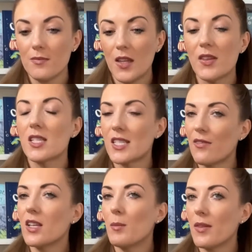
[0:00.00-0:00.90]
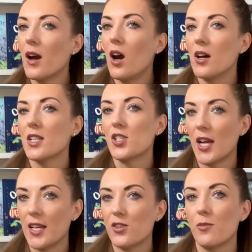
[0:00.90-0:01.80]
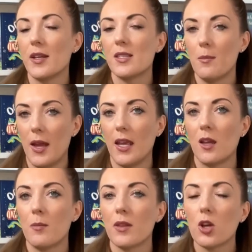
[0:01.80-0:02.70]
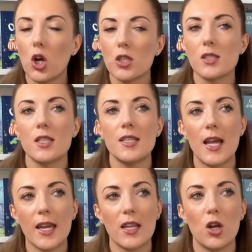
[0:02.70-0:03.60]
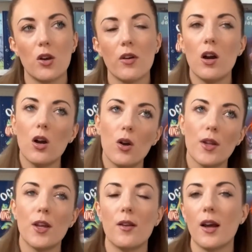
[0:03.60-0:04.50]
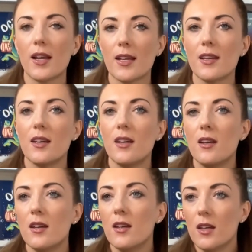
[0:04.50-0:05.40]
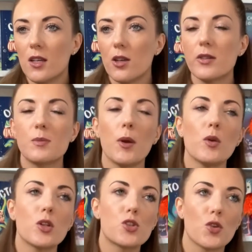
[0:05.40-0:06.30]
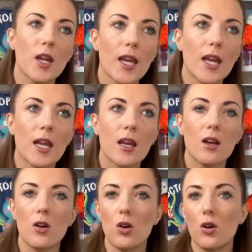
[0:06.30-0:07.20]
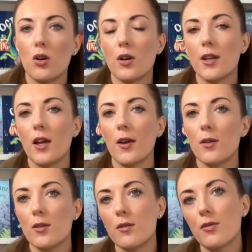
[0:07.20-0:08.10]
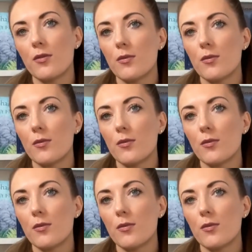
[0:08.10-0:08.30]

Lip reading: This has definitely been the hardest change for me to make, but the constant nagging of, oh, you know, like, you've spilt your drink, or, you know, you've